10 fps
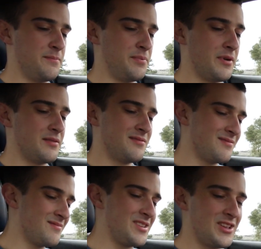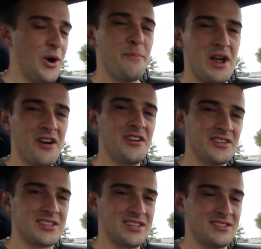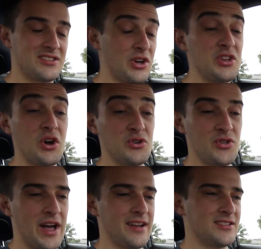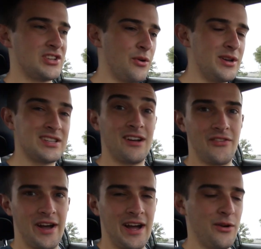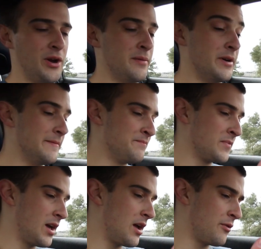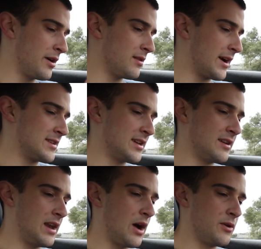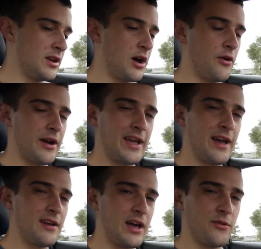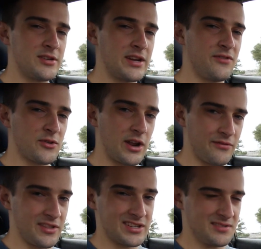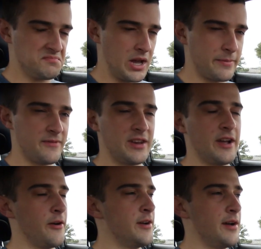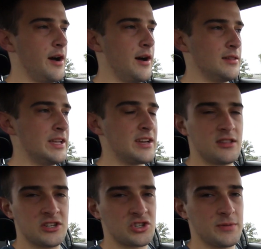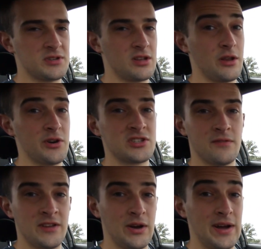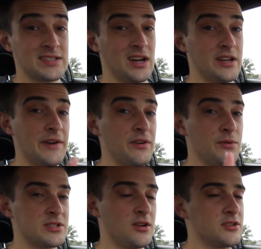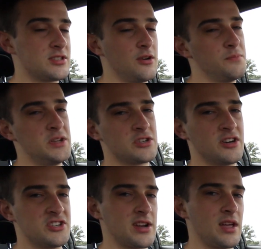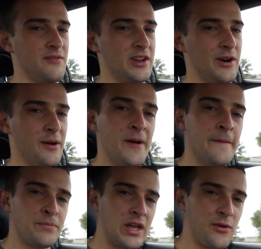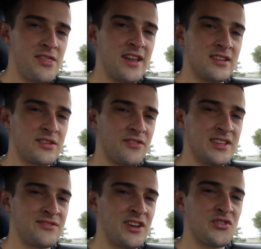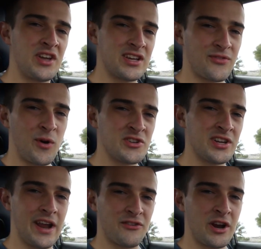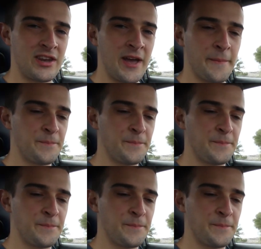put, barriers so you don't do that so easily on the highway. But anyway, like I said, now we know. Again, I don't want to take full credit for this type of video. Link in the description to the original video. I saw a different result, so be sure to check that video out. Anyway, that does it for this video. Thank you guys for watching. Have a great day.